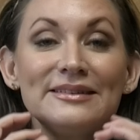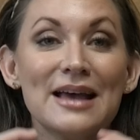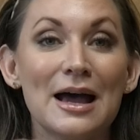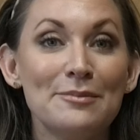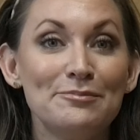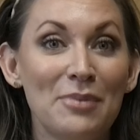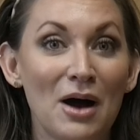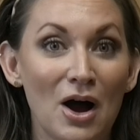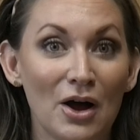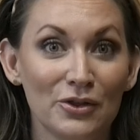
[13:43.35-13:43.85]

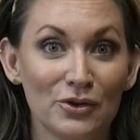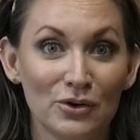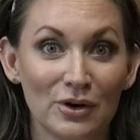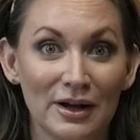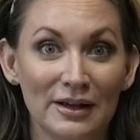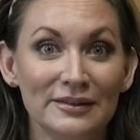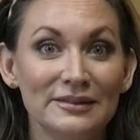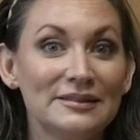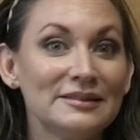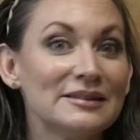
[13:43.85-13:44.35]
that bother
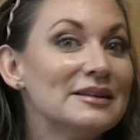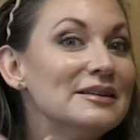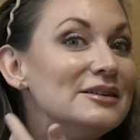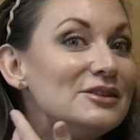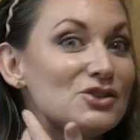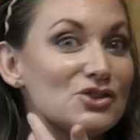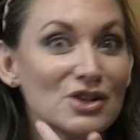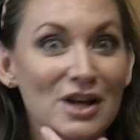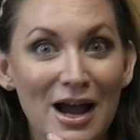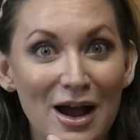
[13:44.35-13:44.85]
us,
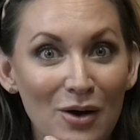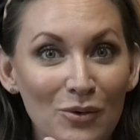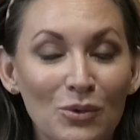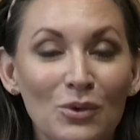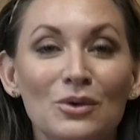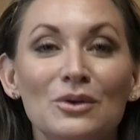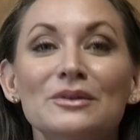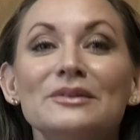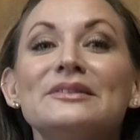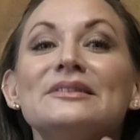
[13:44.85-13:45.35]

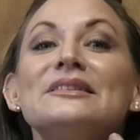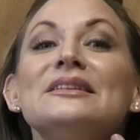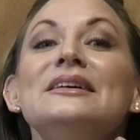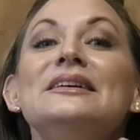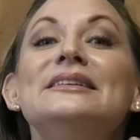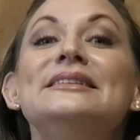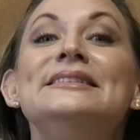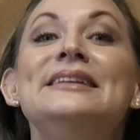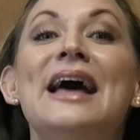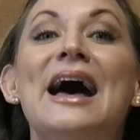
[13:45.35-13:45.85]
jowls,
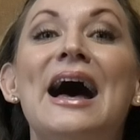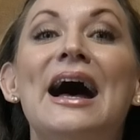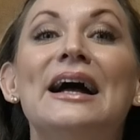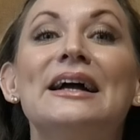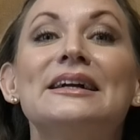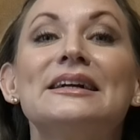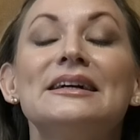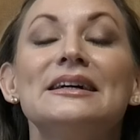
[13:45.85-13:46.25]
neck.